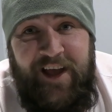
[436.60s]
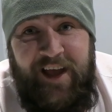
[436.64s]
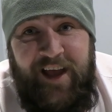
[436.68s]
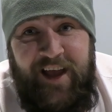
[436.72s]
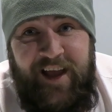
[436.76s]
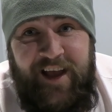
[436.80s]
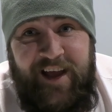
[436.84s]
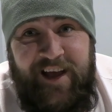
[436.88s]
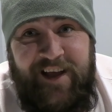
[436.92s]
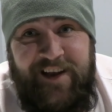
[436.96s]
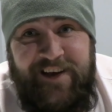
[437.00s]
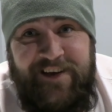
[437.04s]

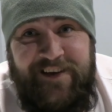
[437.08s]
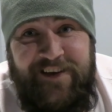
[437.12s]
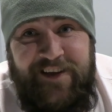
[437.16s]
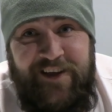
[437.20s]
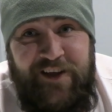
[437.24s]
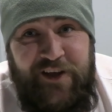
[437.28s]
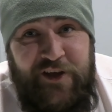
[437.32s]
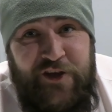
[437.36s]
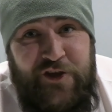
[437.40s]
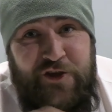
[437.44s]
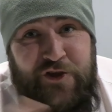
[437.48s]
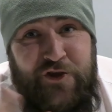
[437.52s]
And
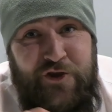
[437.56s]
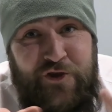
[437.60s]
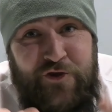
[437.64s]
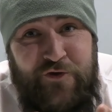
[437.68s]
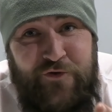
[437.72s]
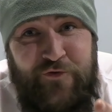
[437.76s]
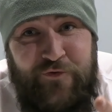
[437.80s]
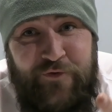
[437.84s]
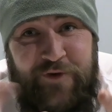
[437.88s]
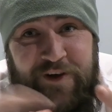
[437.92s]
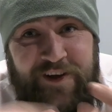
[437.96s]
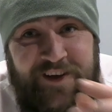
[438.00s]

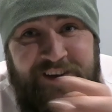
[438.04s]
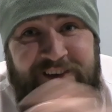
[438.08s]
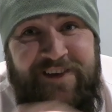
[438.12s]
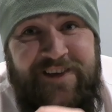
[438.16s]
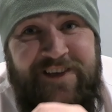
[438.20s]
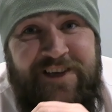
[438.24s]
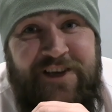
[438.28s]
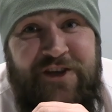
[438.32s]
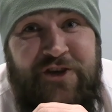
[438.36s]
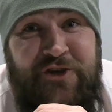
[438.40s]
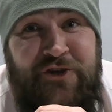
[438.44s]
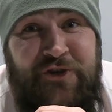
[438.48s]
you
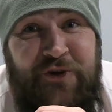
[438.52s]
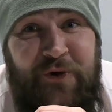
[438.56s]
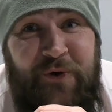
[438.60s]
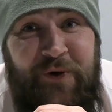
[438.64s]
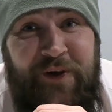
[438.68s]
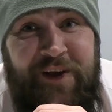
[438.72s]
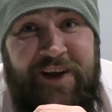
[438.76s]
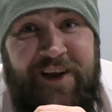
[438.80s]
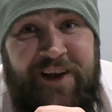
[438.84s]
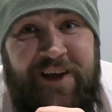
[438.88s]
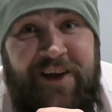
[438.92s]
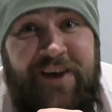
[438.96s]

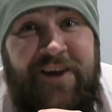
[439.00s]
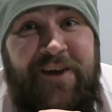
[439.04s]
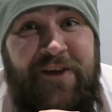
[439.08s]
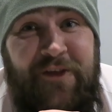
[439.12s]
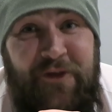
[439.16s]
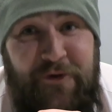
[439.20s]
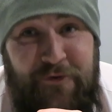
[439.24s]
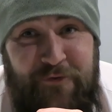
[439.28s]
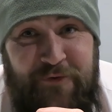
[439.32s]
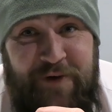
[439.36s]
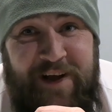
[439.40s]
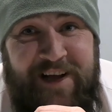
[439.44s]
enjoy
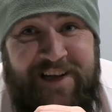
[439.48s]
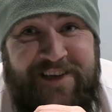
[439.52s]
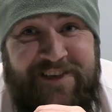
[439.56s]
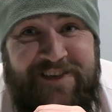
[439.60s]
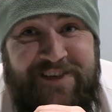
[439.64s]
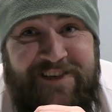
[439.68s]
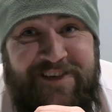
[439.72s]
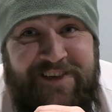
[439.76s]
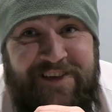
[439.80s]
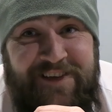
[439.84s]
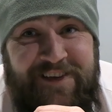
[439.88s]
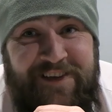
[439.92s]
the
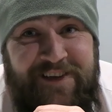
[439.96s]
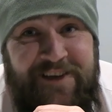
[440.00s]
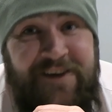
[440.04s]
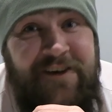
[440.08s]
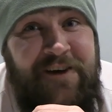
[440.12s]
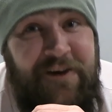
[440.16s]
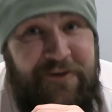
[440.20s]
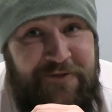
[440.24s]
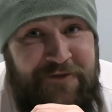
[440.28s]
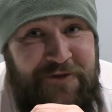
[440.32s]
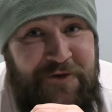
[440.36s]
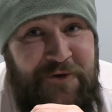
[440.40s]
rest
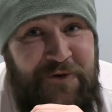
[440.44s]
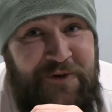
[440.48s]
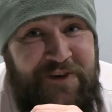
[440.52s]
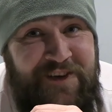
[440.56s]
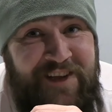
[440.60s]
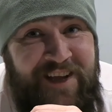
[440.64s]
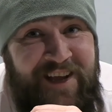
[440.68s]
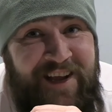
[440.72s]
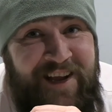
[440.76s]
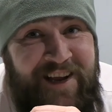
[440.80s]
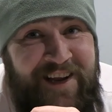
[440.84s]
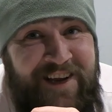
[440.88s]
of your
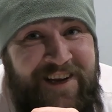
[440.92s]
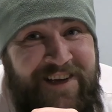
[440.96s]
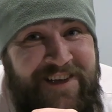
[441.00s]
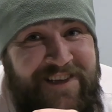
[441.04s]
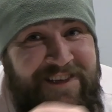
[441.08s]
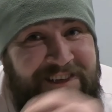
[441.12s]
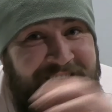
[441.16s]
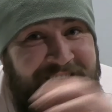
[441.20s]
day.